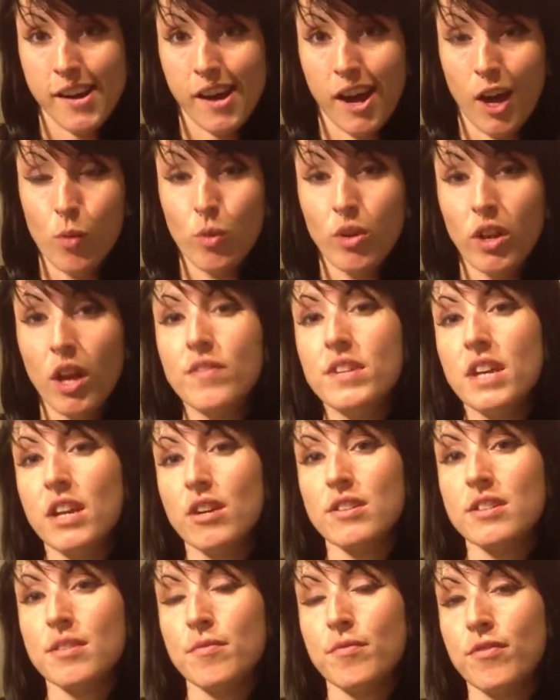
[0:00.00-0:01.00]
I would love to
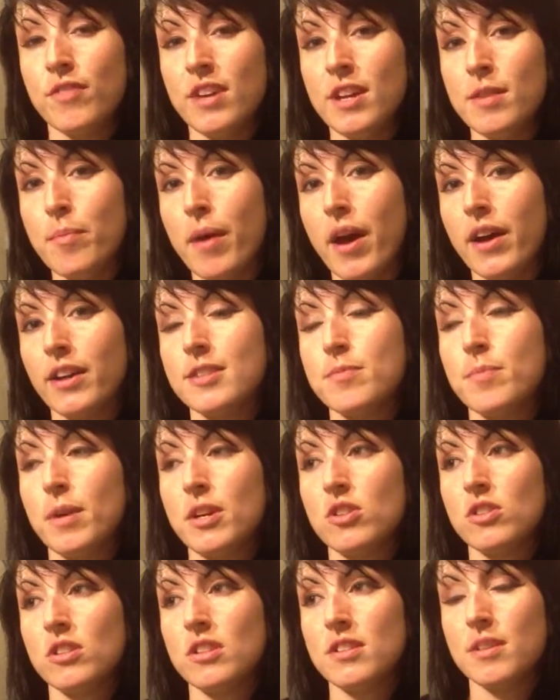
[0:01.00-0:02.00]
hear some feedback,
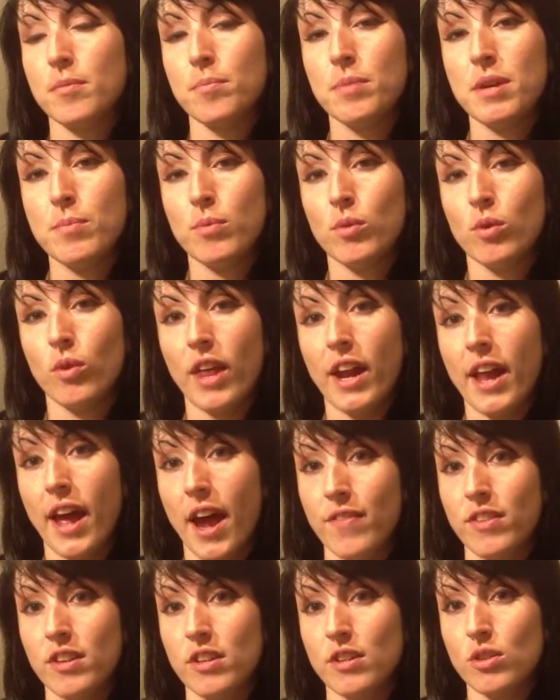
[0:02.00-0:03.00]
especially some people that
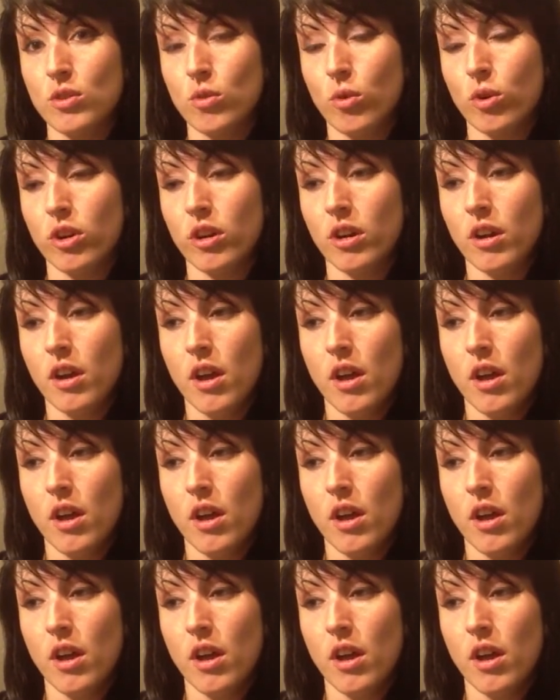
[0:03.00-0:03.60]
have the disorder,